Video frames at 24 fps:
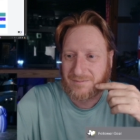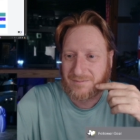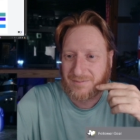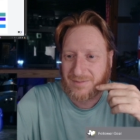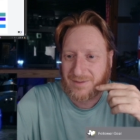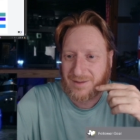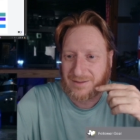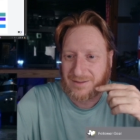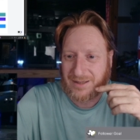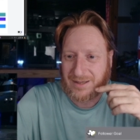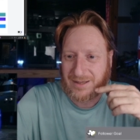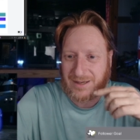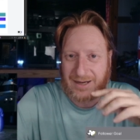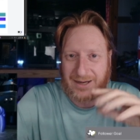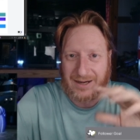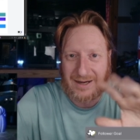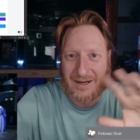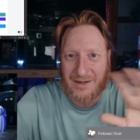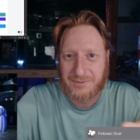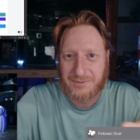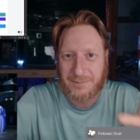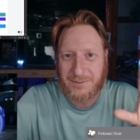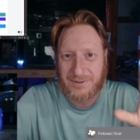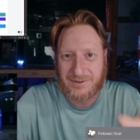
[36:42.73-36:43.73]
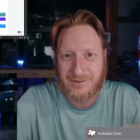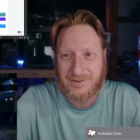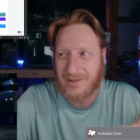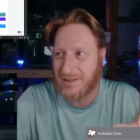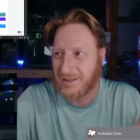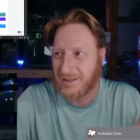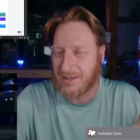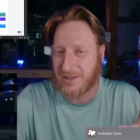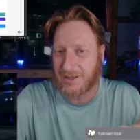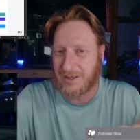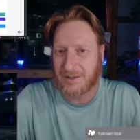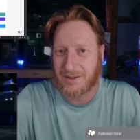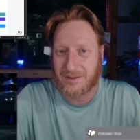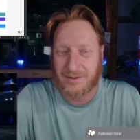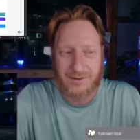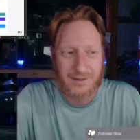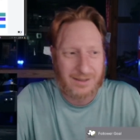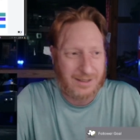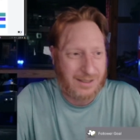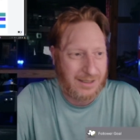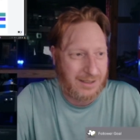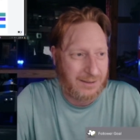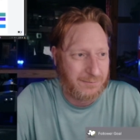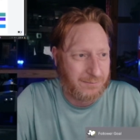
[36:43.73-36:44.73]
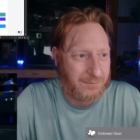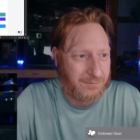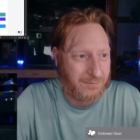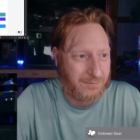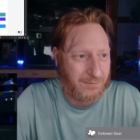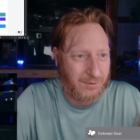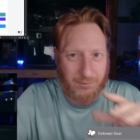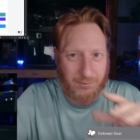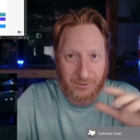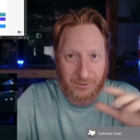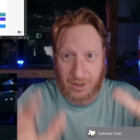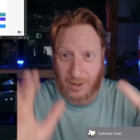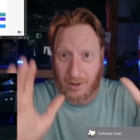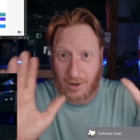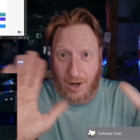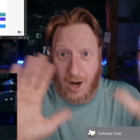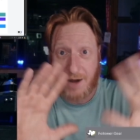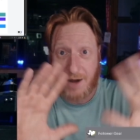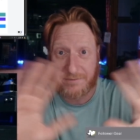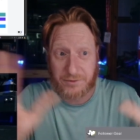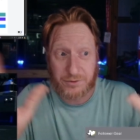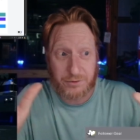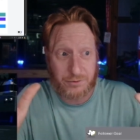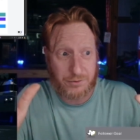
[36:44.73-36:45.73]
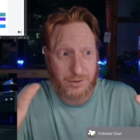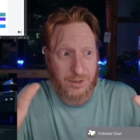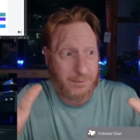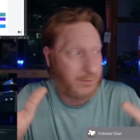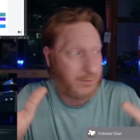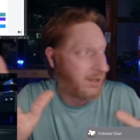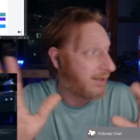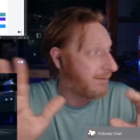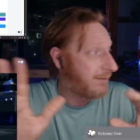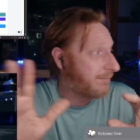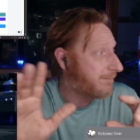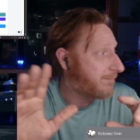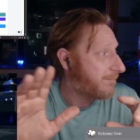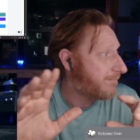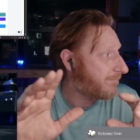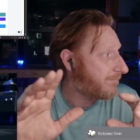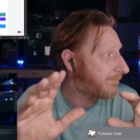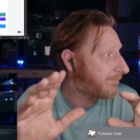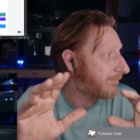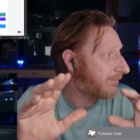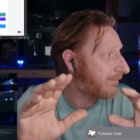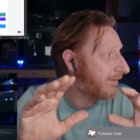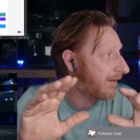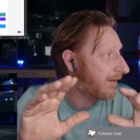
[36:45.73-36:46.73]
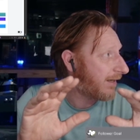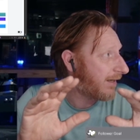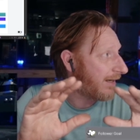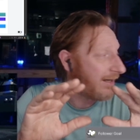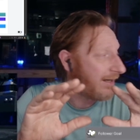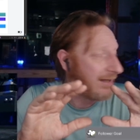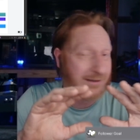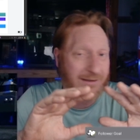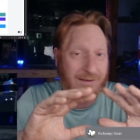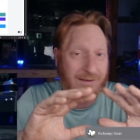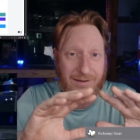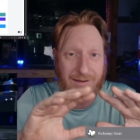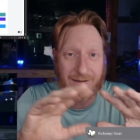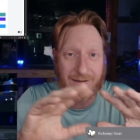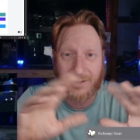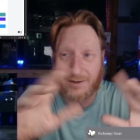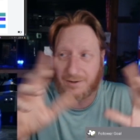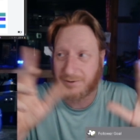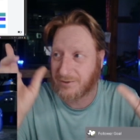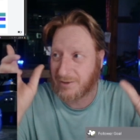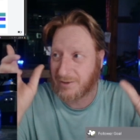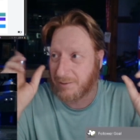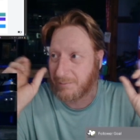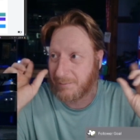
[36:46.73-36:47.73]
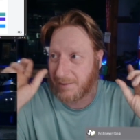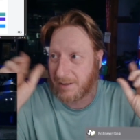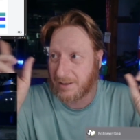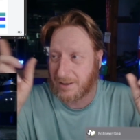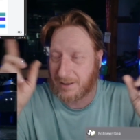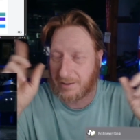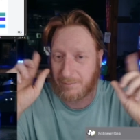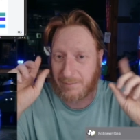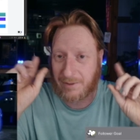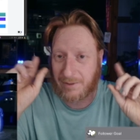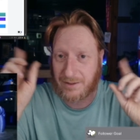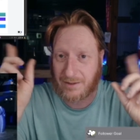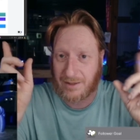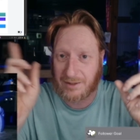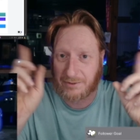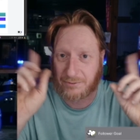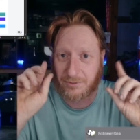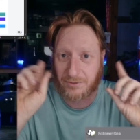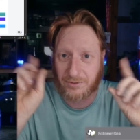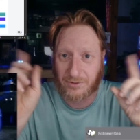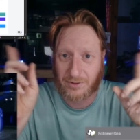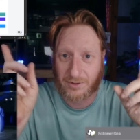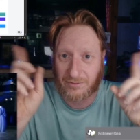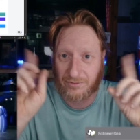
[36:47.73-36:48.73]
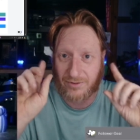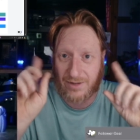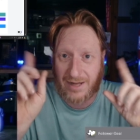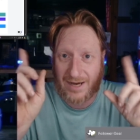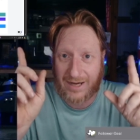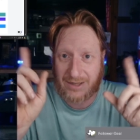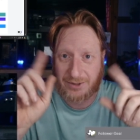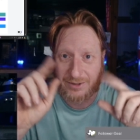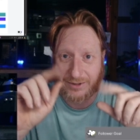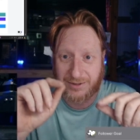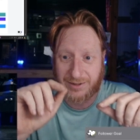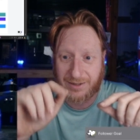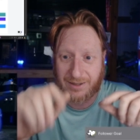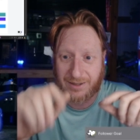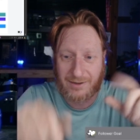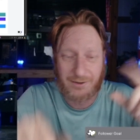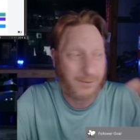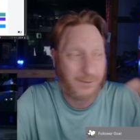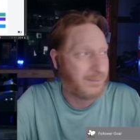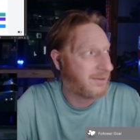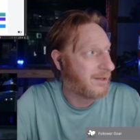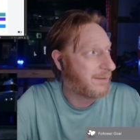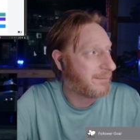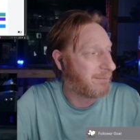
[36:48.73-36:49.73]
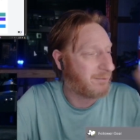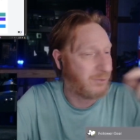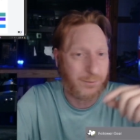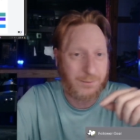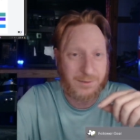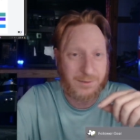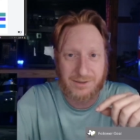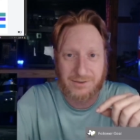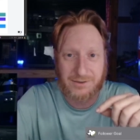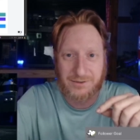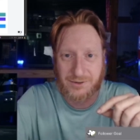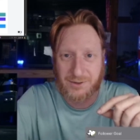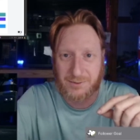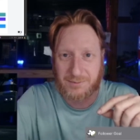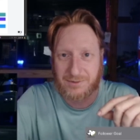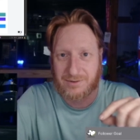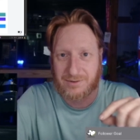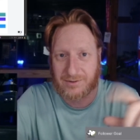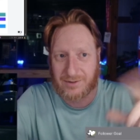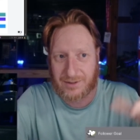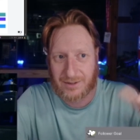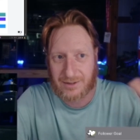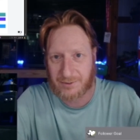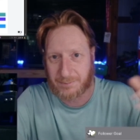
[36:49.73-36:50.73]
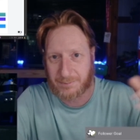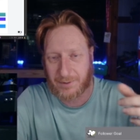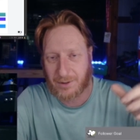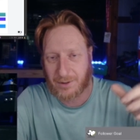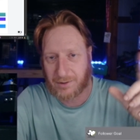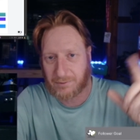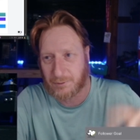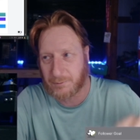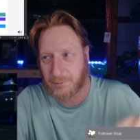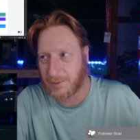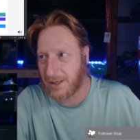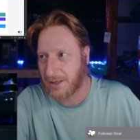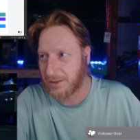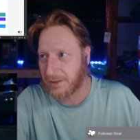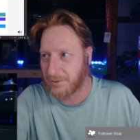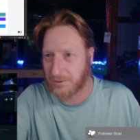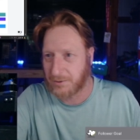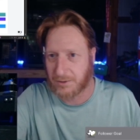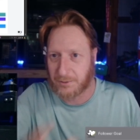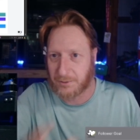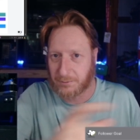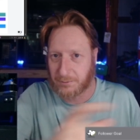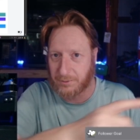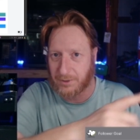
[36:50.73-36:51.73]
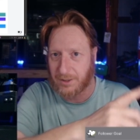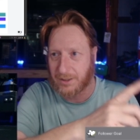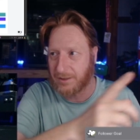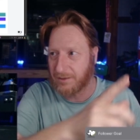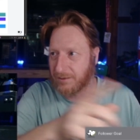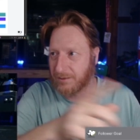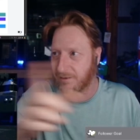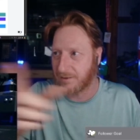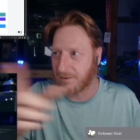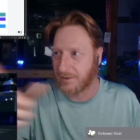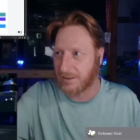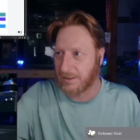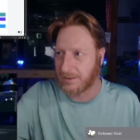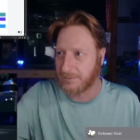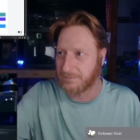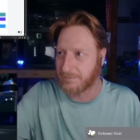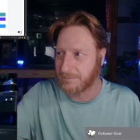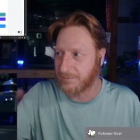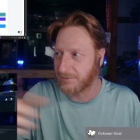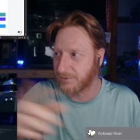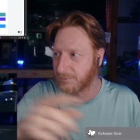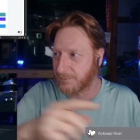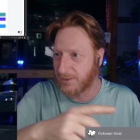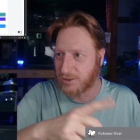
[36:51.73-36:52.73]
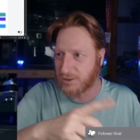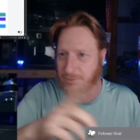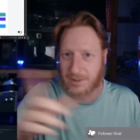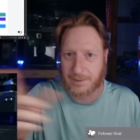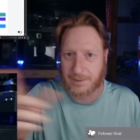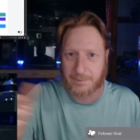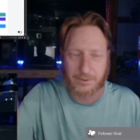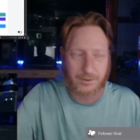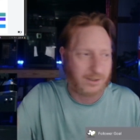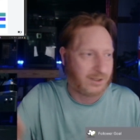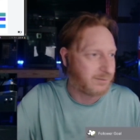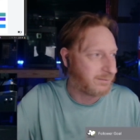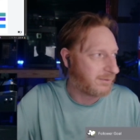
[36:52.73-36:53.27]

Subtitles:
Yeah, I'll be sitting here off stream, right? And all of a sudden my lights will start flashing, and I'll open up Lumia stream to see it's Billiverbot, or he'll run SpongeBob across my